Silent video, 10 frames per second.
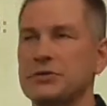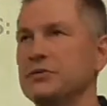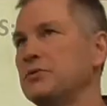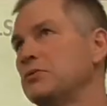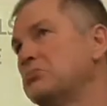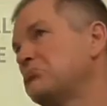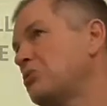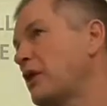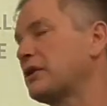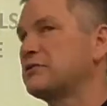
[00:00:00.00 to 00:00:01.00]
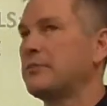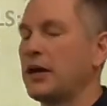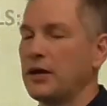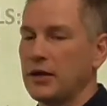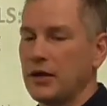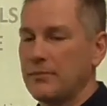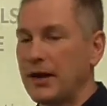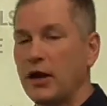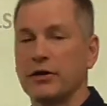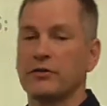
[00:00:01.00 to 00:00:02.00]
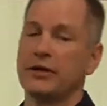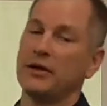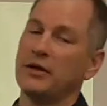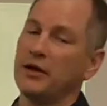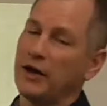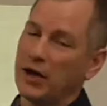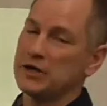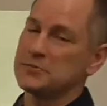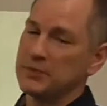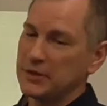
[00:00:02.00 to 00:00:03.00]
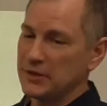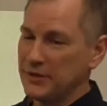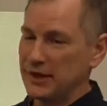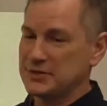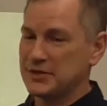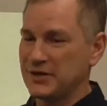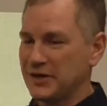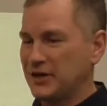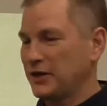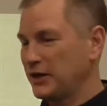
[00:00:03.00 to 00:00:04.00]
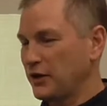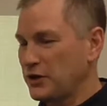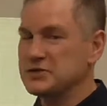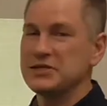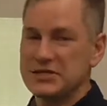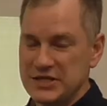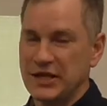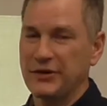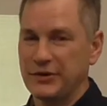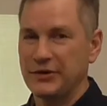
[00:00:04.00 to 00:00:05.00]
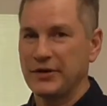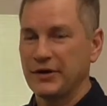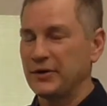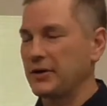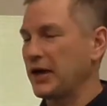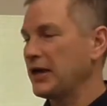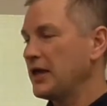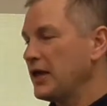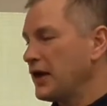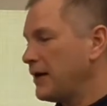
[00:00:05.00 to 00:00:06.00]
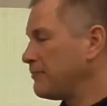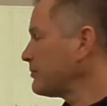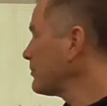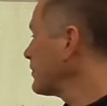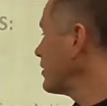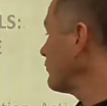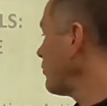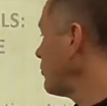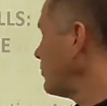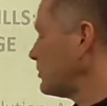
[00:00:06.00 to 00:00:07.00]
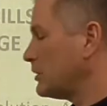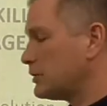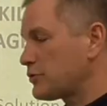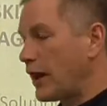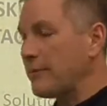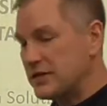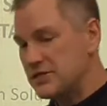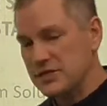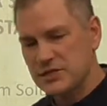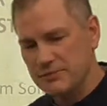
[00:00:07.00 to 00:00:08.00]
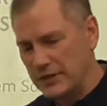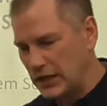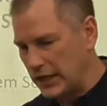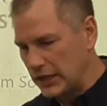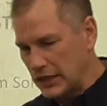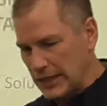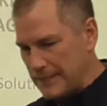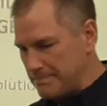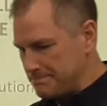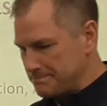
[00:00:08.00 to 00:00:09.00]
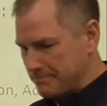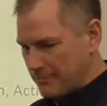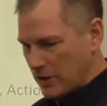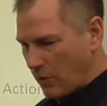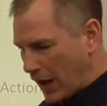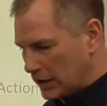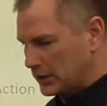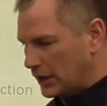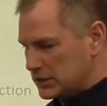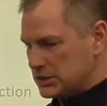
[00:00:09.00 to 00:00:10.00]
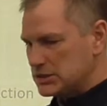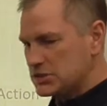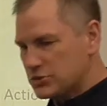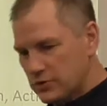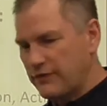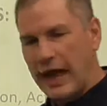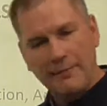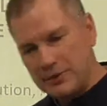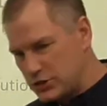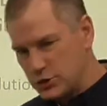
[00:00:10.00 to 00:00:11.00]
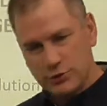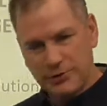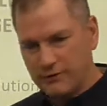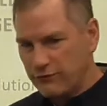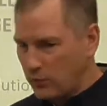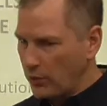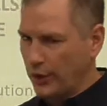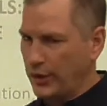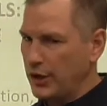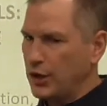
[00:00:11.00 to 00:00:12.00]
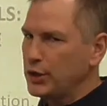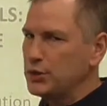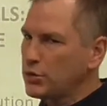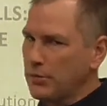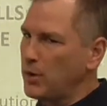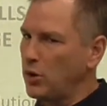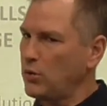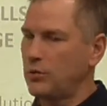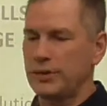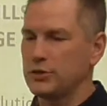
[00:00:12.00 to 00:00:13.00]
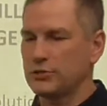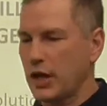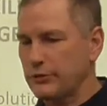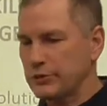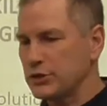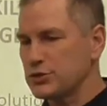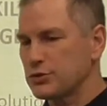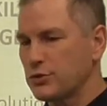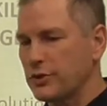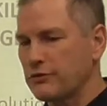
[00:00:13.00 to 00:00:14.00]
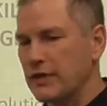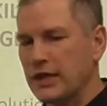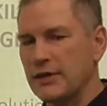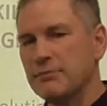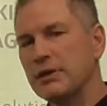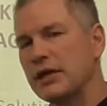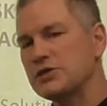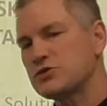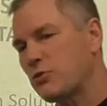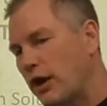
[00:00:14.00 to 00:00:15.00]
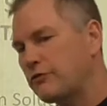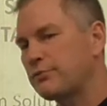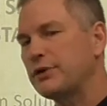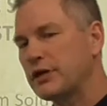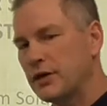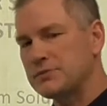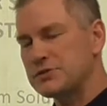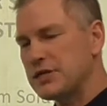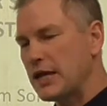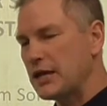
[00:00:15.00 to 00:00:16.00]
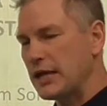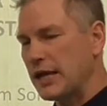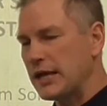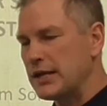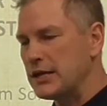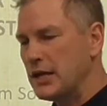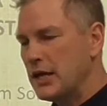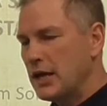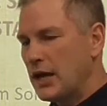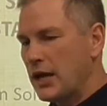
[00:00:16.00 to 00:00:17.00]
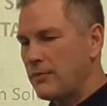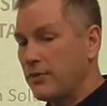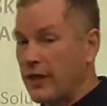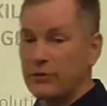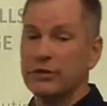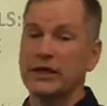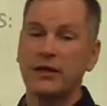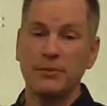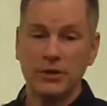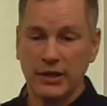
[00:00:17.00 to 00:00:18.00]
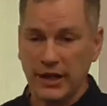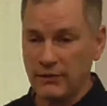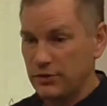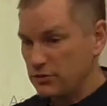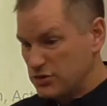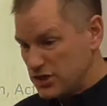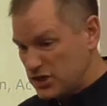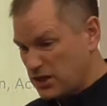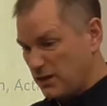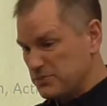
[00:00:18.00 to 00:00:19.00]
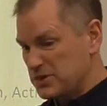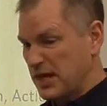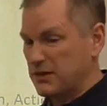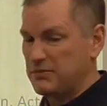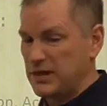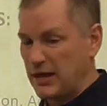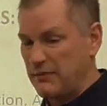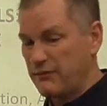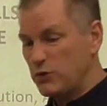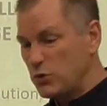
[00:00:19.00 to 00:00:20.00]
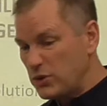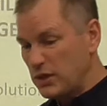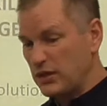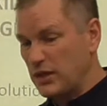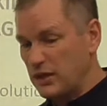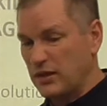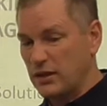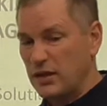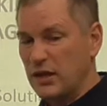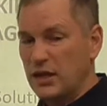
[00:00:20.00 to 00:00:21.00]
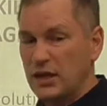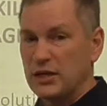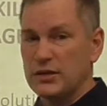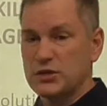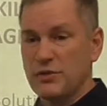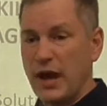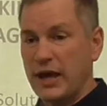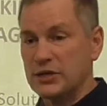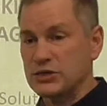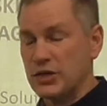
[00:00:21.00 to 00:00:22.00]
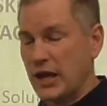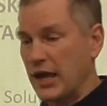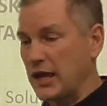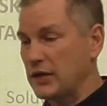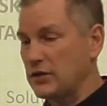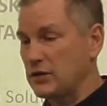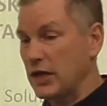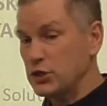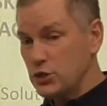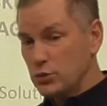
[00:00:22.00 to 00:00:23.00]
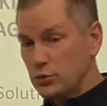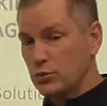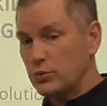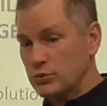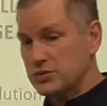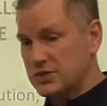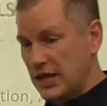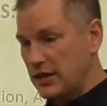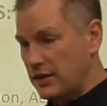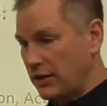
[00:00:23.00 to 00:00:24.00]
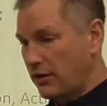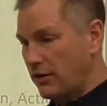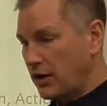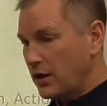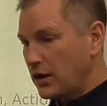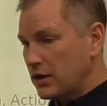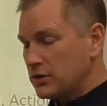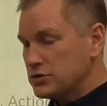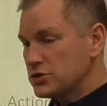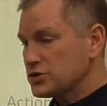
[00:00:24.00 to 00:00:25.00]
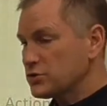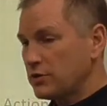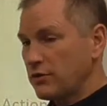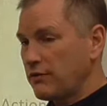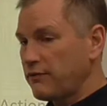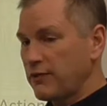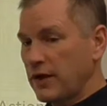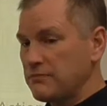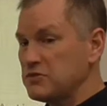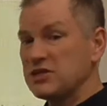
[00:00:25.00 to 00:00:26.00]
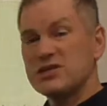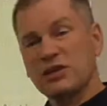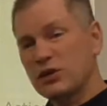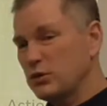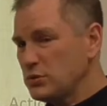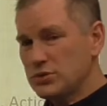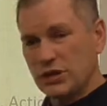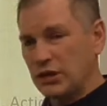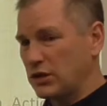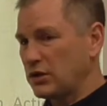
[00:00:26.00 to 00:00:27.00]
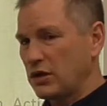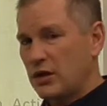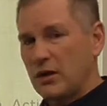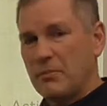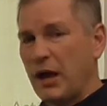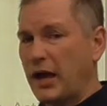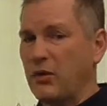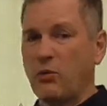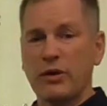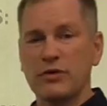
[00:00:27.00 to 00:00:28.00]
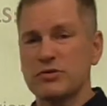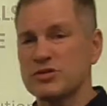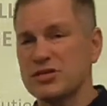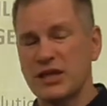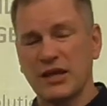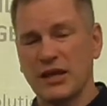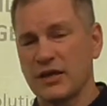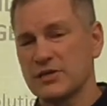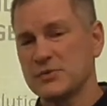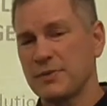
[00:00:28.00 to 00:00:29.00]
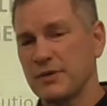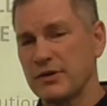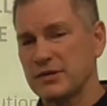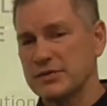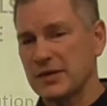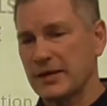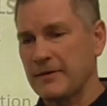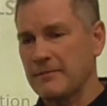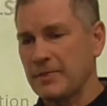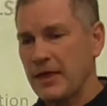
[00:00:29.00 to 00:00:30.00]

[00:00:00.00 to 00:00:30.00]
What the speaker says: to my hungry husband that's lost his dinner. Okay, so I might say something like, wow, this has sort of happened to you before. You come home and you're not really sure what's taking place. Your wife's pretty upset, and without really communicating with you, she dumps that food in the trash, and you stand there just sort of disillusioned by what you're seeing and experiencing.